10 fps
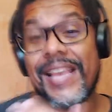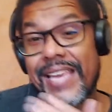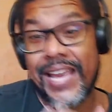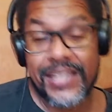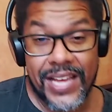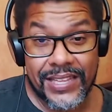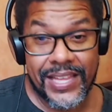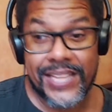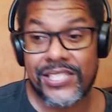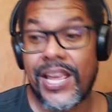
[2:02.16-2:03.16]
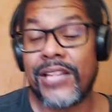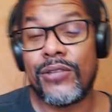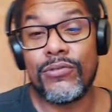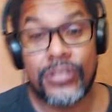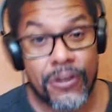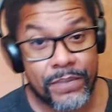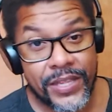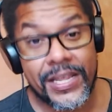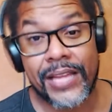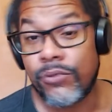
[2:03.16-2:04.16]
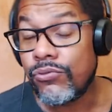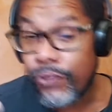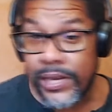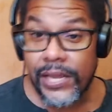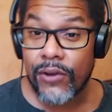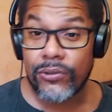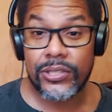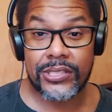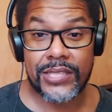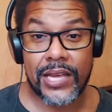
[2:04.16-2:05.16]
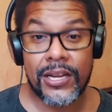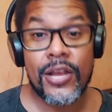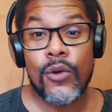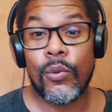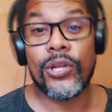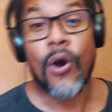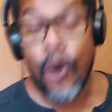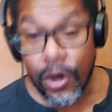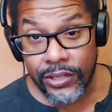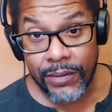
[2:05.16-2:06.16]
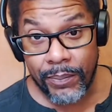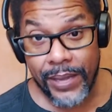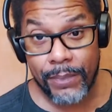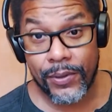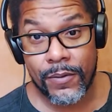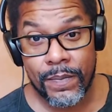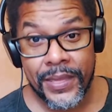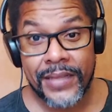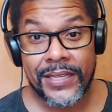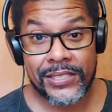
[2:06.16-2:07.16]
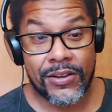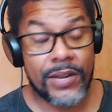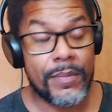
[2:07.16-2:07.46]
get the attention, and do something they don't really understand with other people that's going to